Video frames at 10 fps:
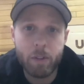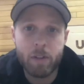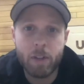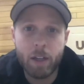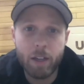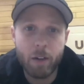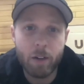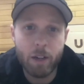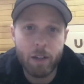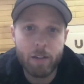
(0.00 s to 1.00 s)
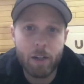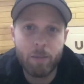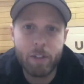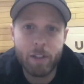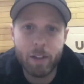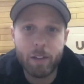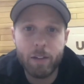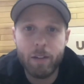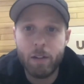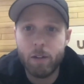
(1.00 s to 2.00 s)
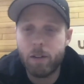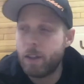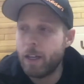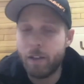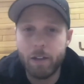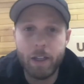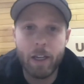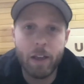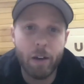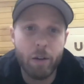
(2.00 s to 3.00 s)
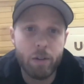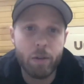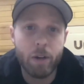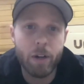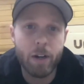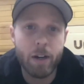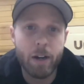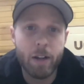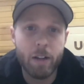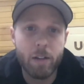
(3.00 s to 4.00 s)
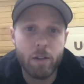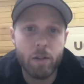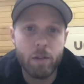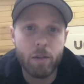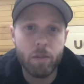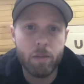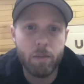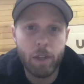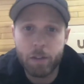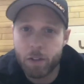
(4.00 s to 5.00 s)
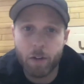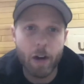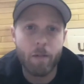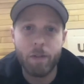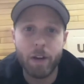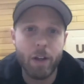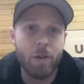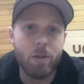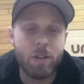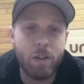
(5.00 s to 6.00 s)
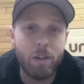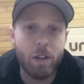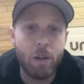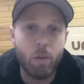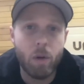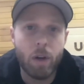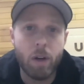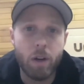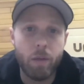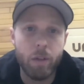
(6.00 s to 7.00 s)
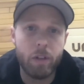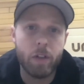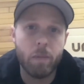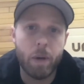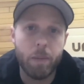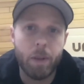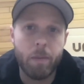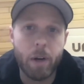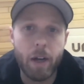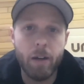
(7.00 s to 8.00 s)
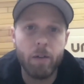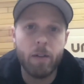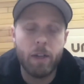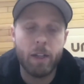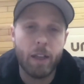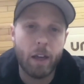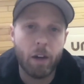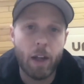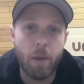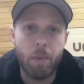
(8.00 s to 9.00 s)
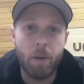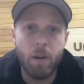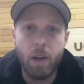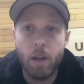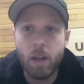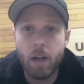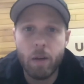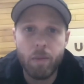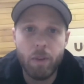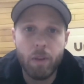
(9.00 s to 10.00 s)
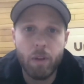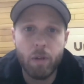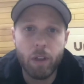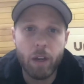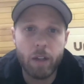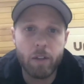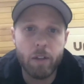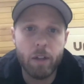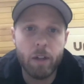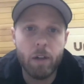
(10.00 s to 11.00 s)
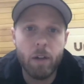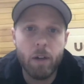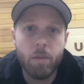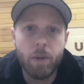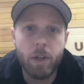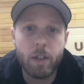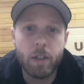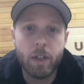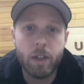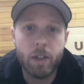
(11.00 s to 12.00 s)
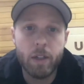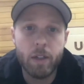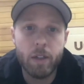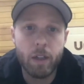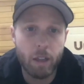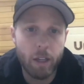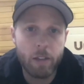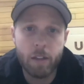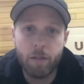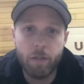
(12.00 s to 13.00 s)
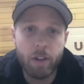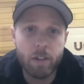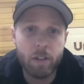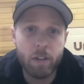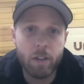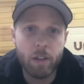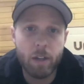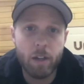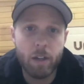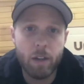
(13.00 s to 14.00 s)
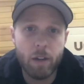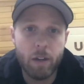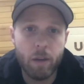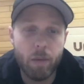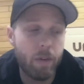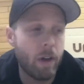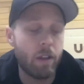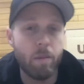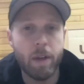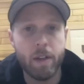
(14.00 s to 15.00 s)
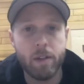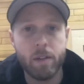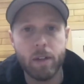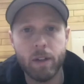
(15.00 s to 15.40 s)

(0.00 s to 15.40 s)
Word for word: to say, okay, it's time to get you out to our yard and let's do some Instagram videos and whatnot and really start pumping the brand. That'll happen over the next year, but. Nonetheless, they've invested, and we've got them as